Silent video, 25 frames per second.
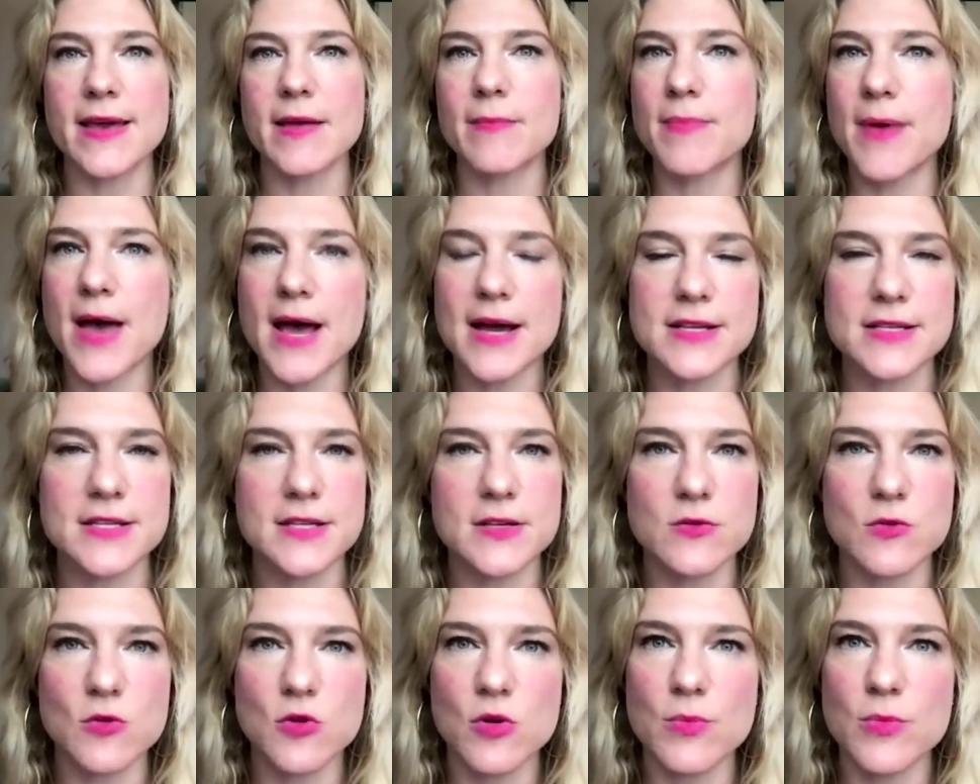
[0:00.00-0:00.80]
get back
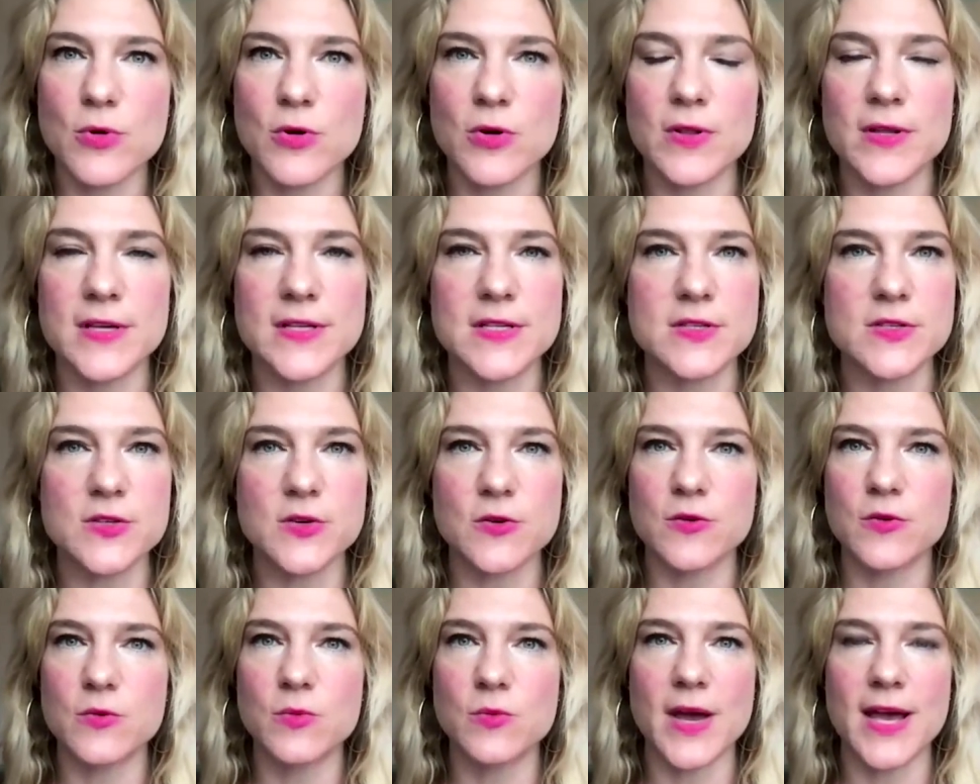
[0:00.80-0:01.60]
to normal in
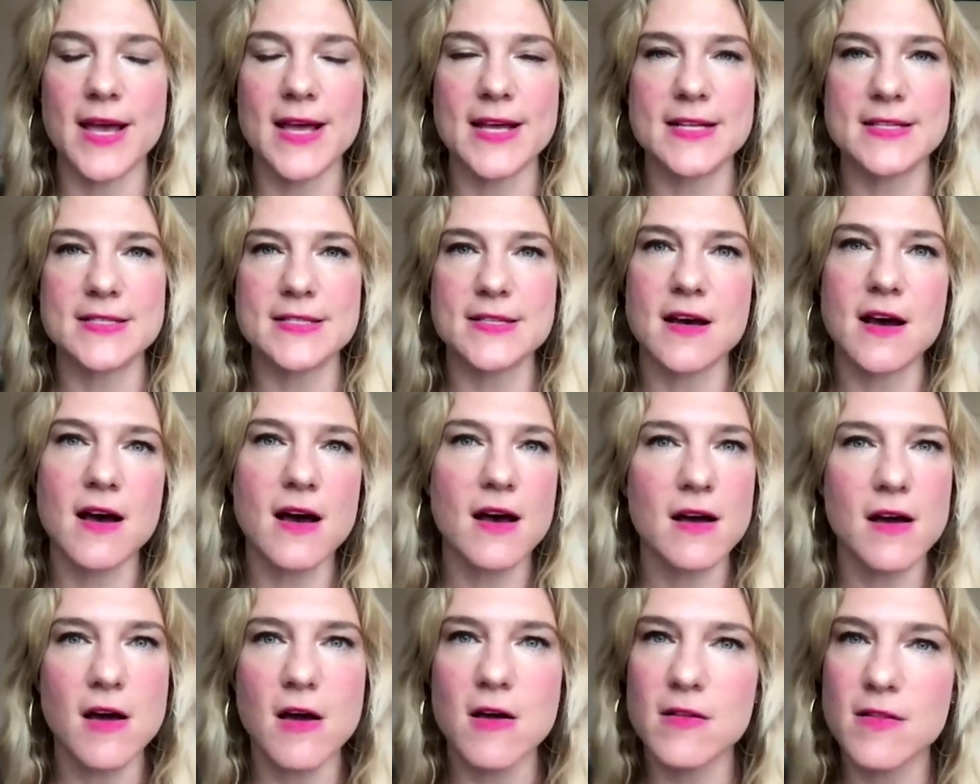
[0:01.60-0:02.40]
certain ways, to
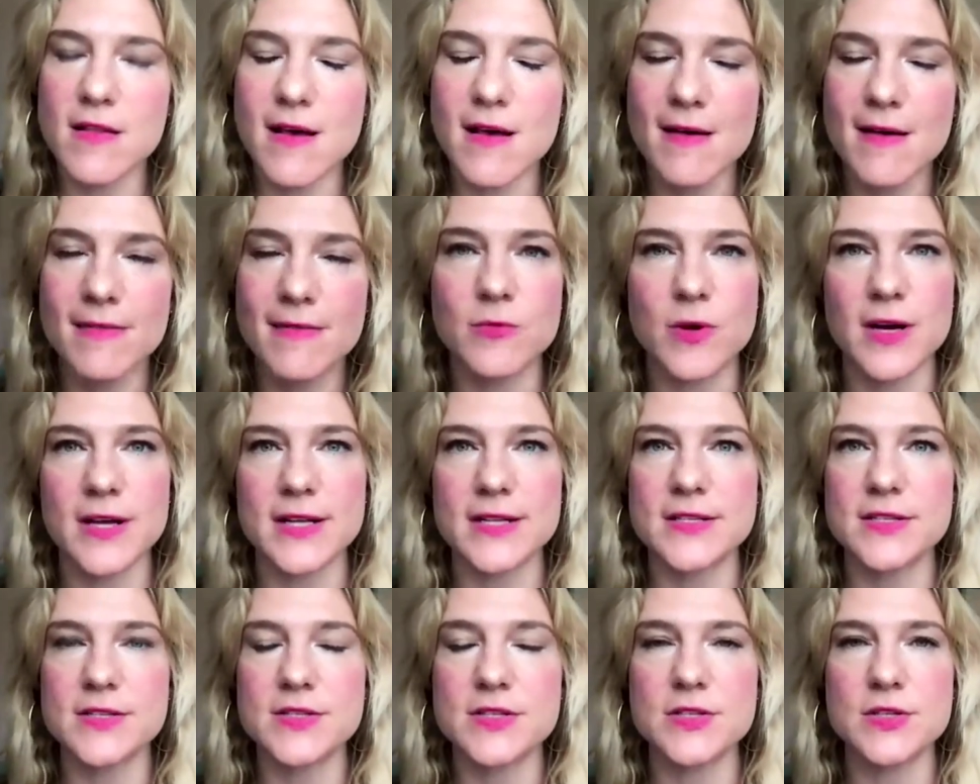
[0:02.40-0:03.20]
hug our loved
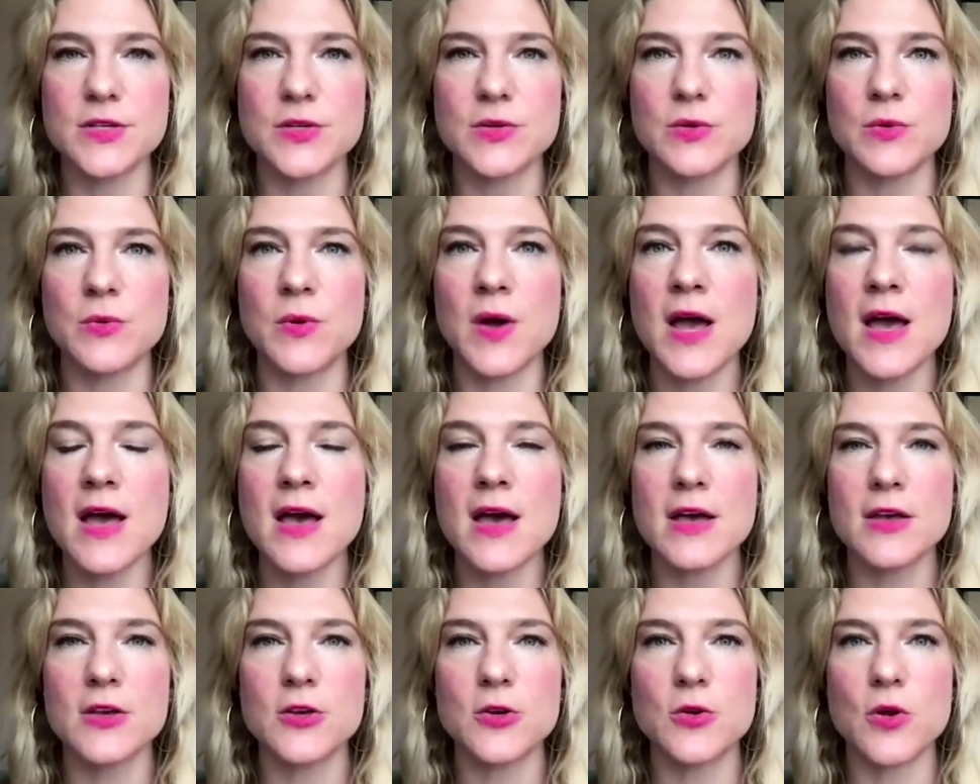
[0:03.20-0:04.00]
ones, to,
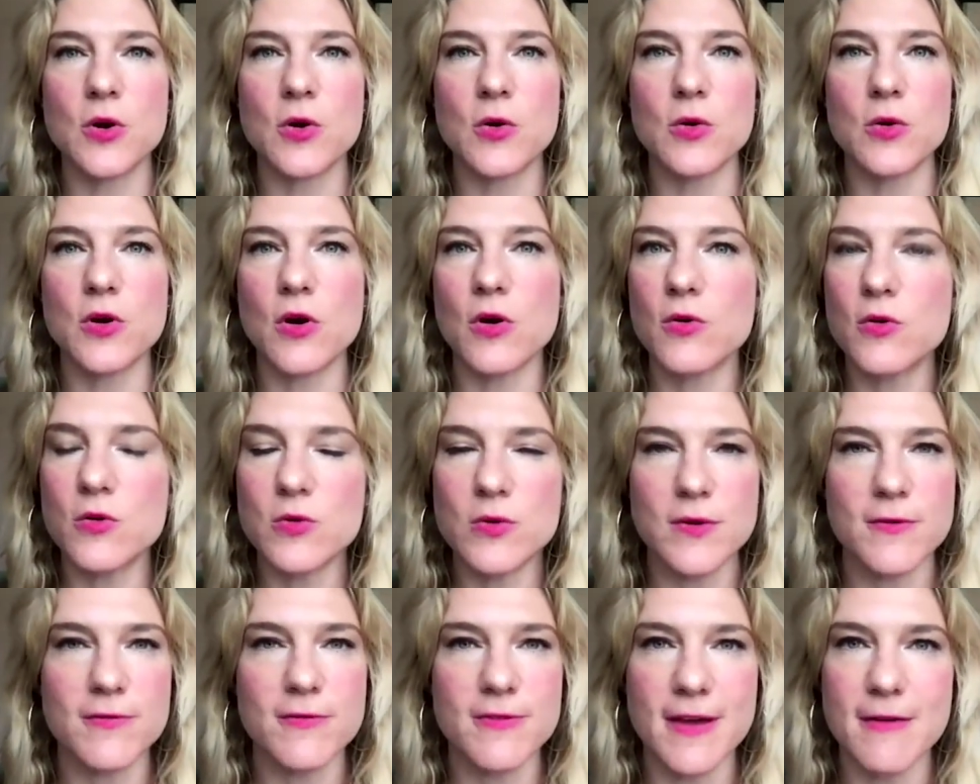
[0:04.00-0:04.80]
you know, go
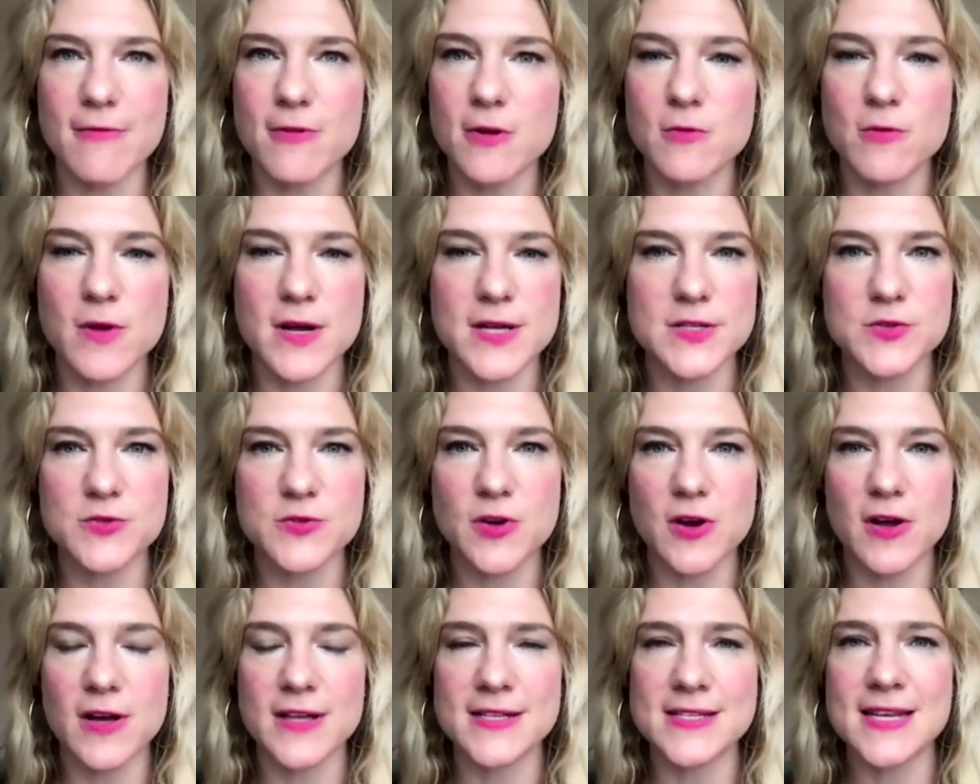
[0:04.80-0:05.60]
to a favorite
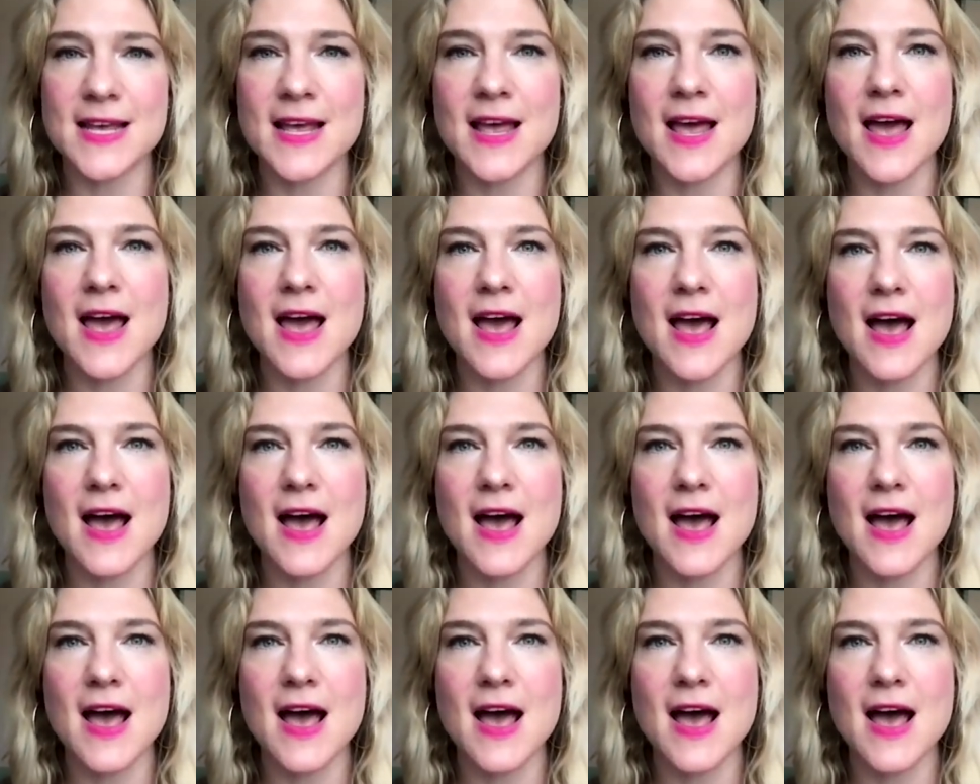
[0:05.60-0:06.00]
restaurant.